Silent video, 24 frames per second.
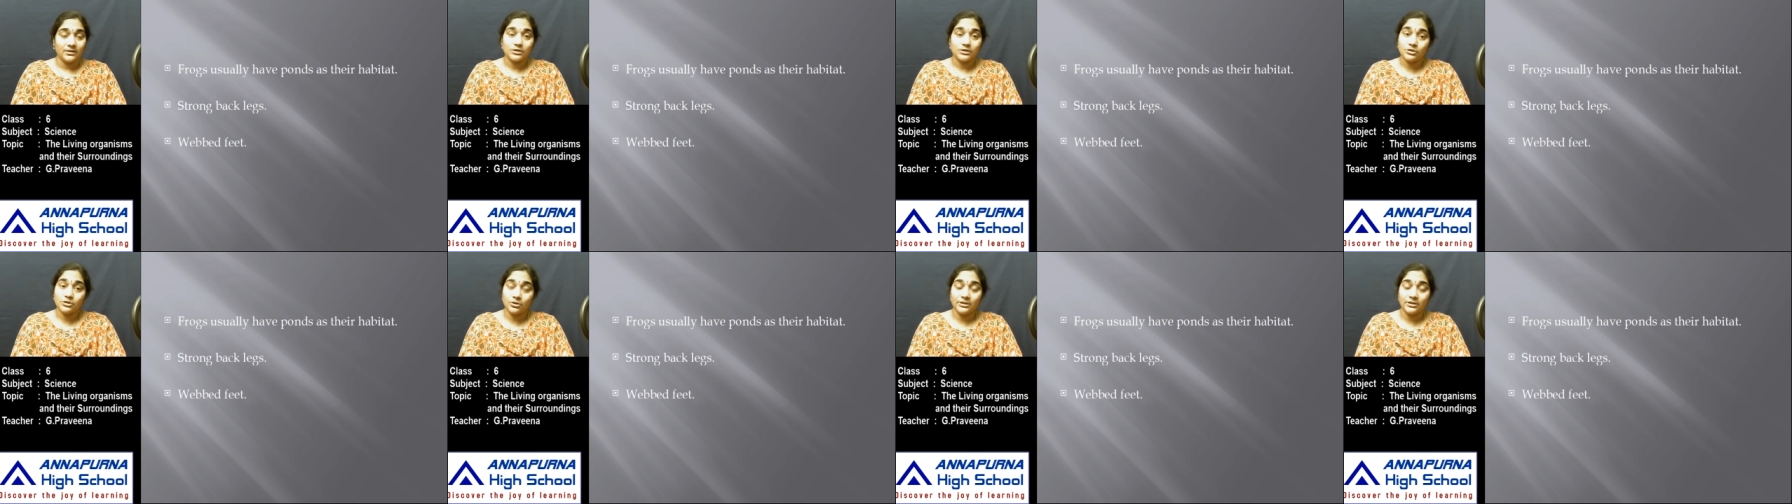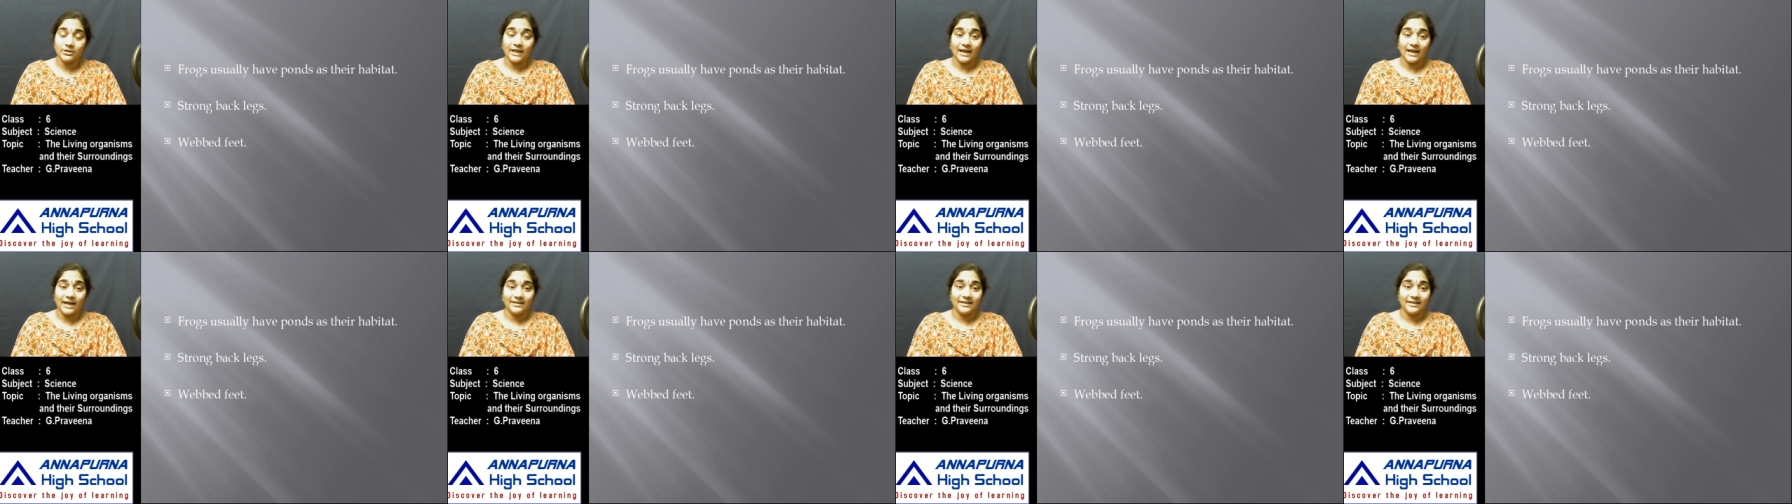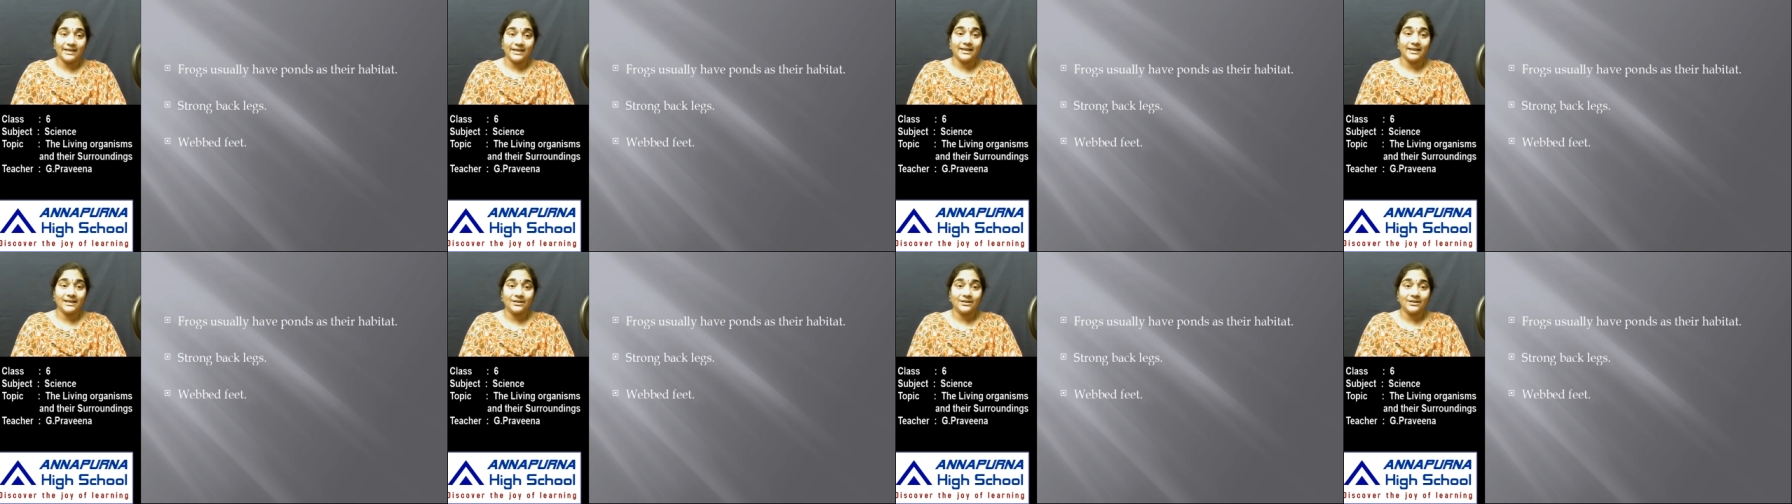so that
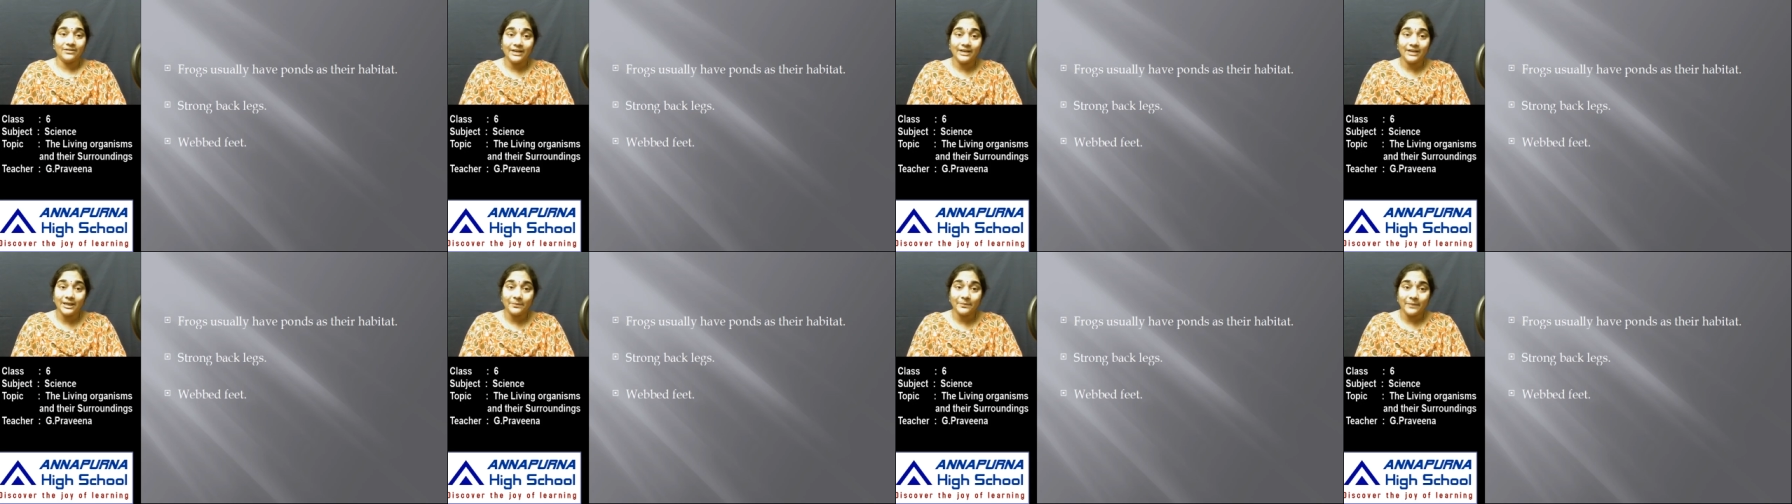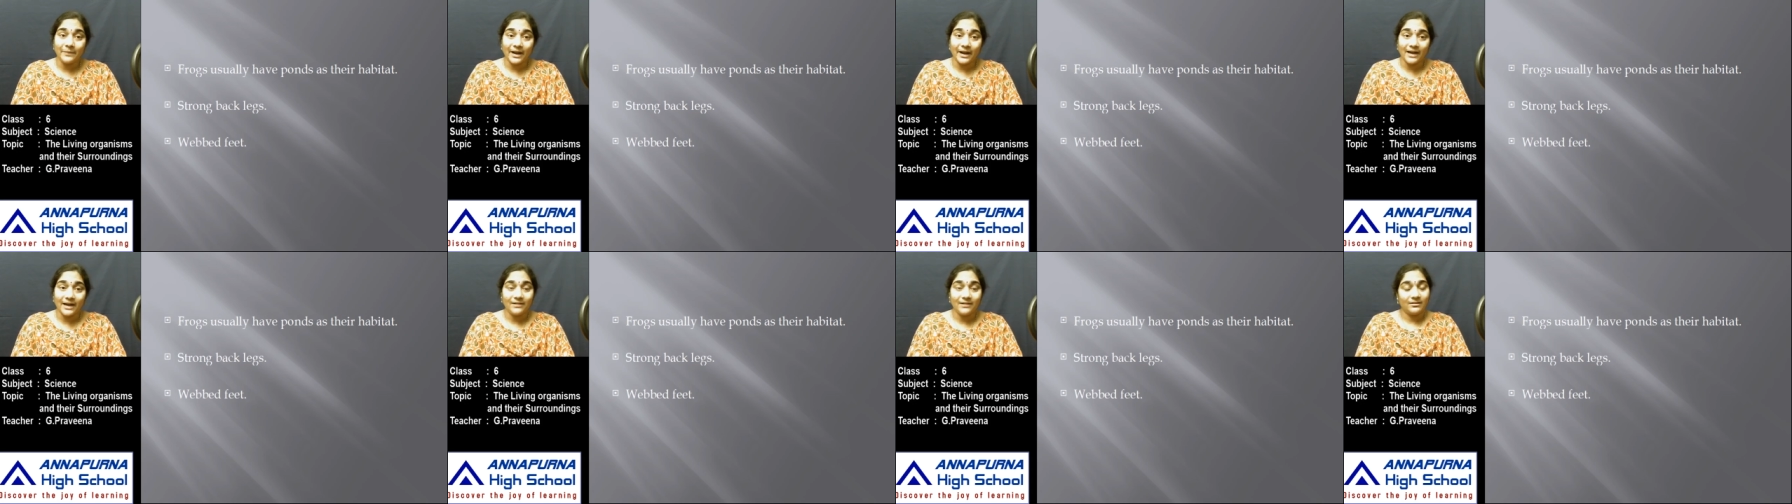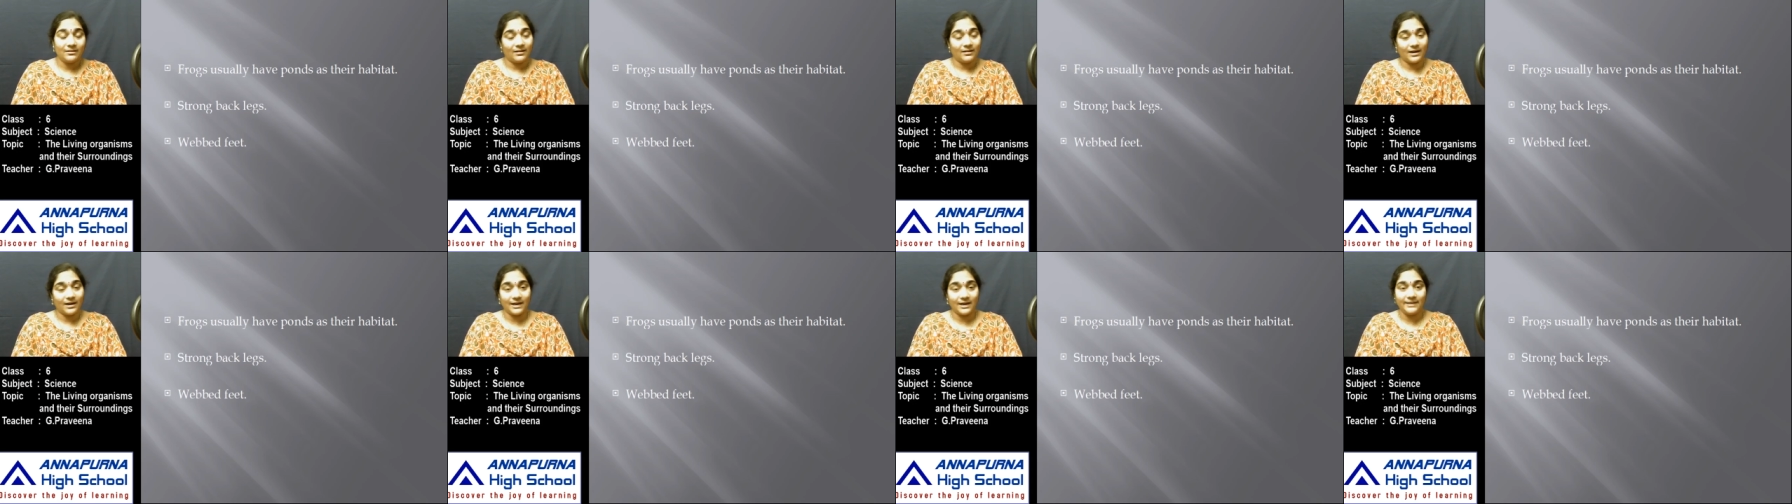they can leap
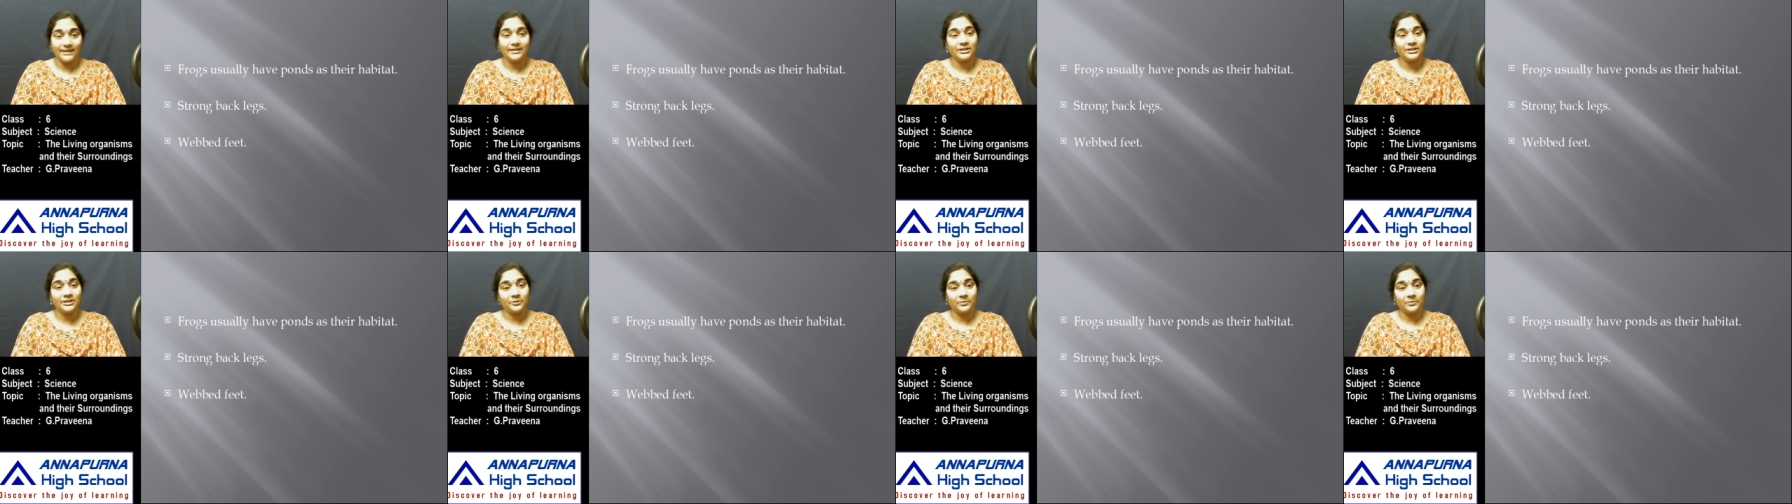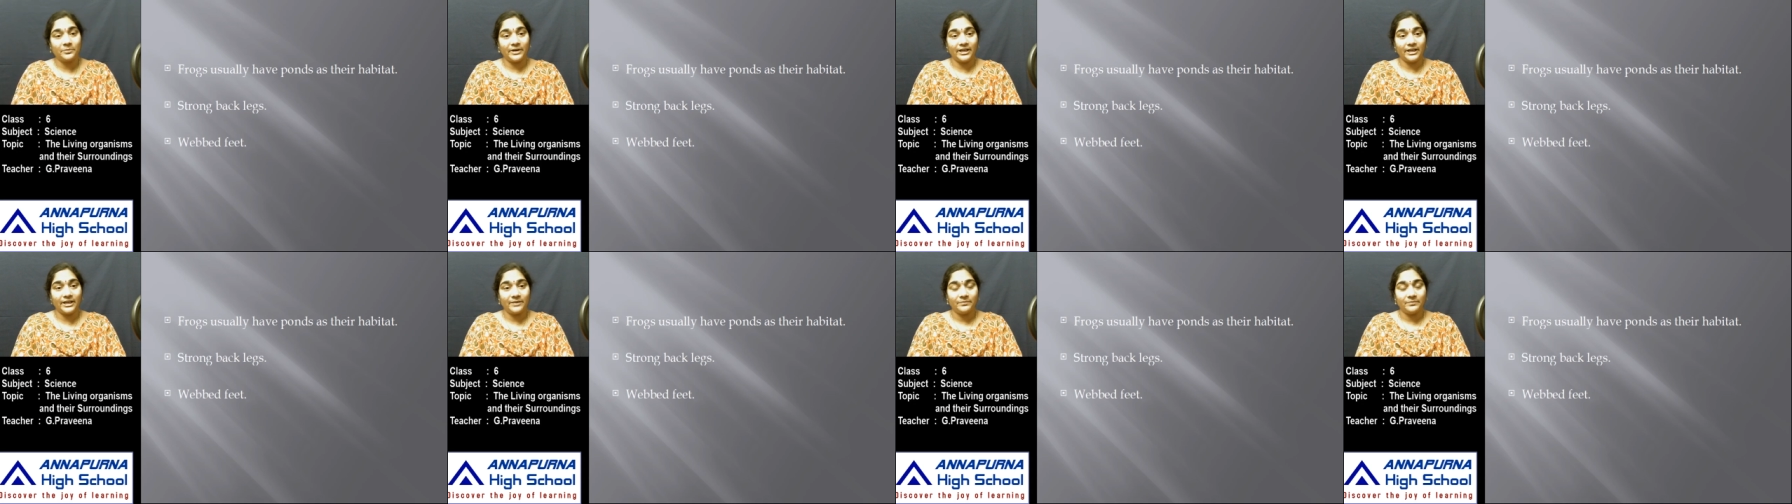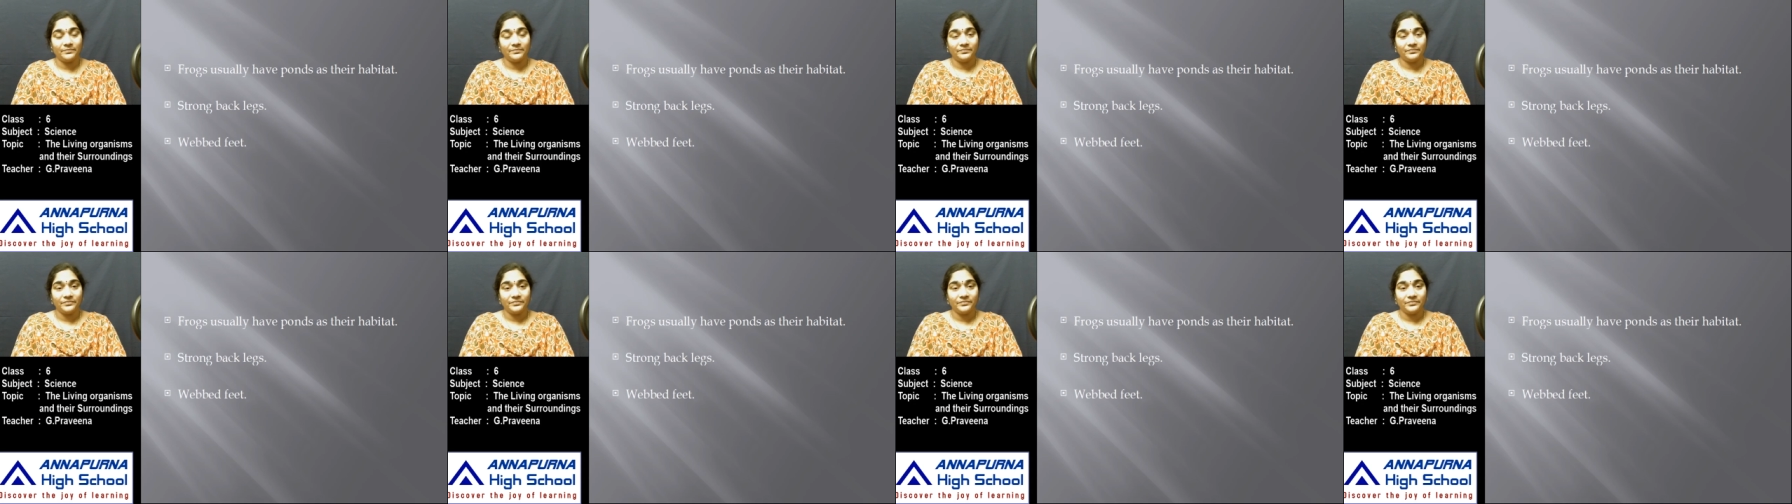and hunt the prey,